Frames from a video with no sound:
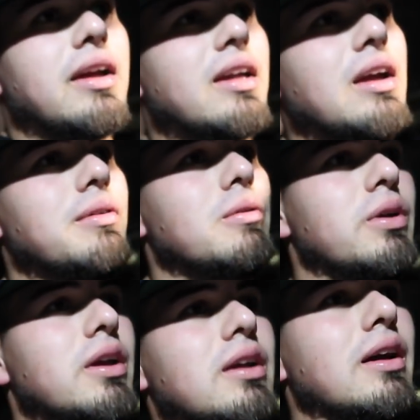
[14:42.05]
Like every
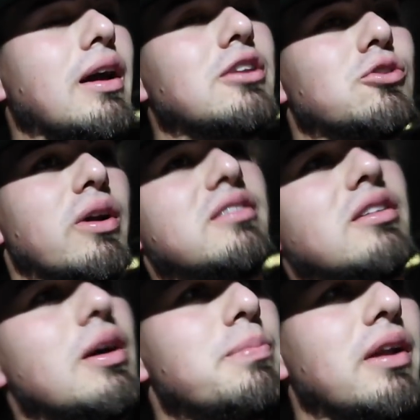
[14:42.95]
weekend I, I
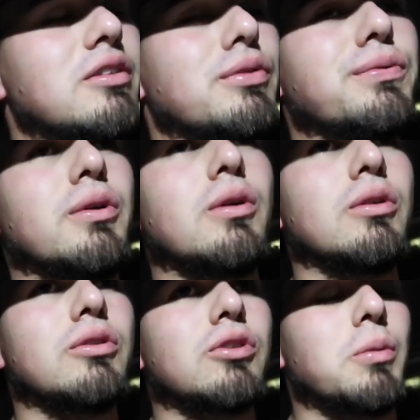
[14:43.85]
dress up and I just
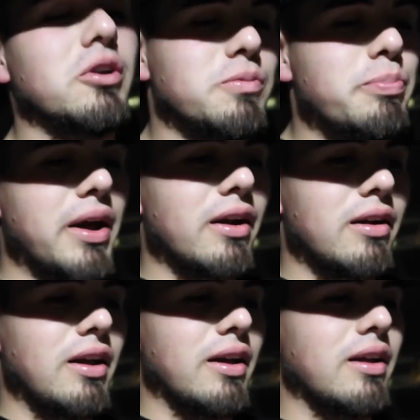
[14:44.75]
feel so much
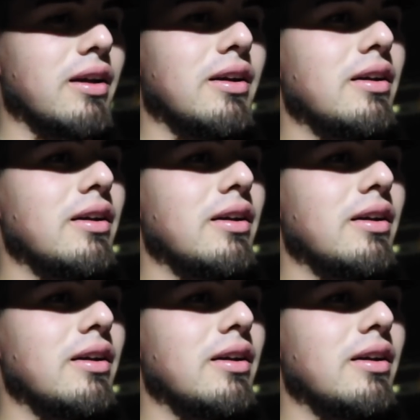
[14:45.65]
better. Like